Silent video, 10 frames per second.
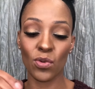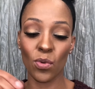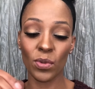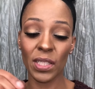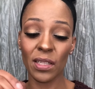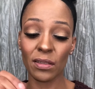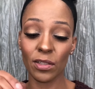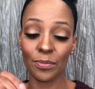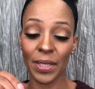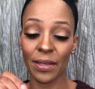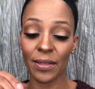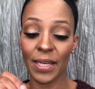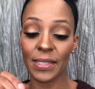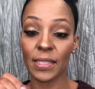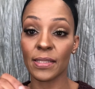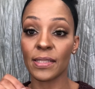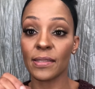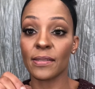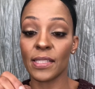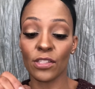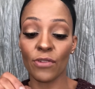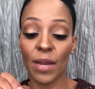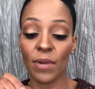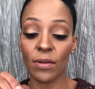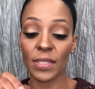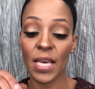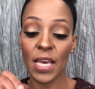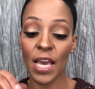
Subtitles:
You only need a little bit, guys, because these are your eyebrows.